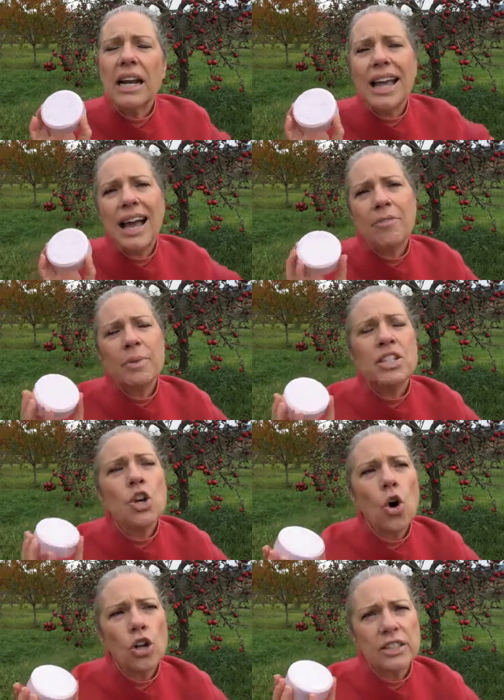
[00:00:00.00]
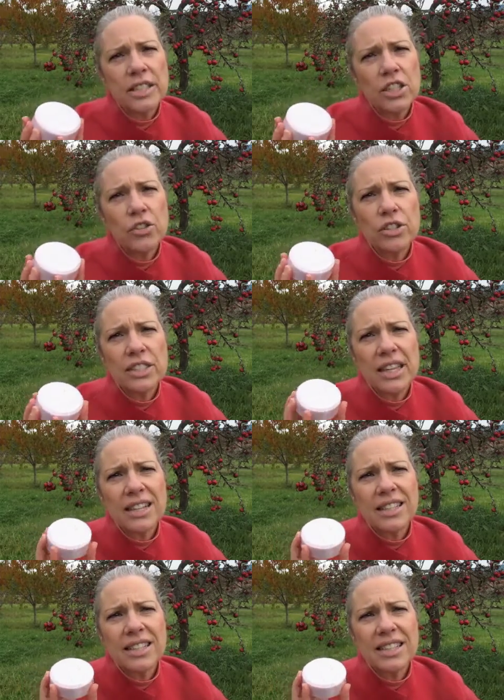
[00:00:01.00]
I've been told it's a
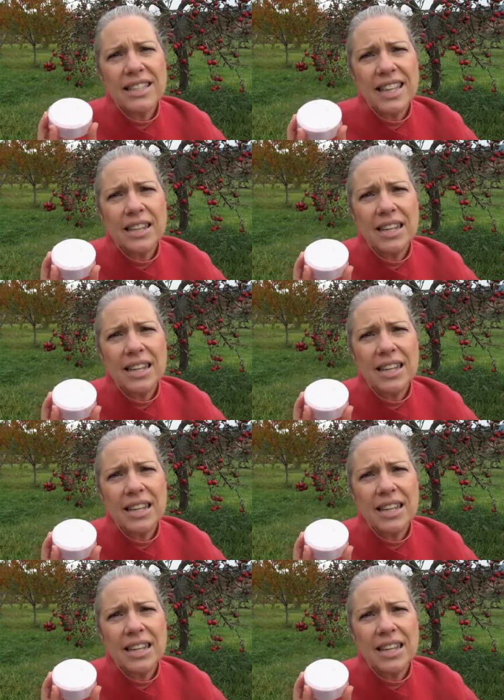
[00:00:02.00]
unisex scent.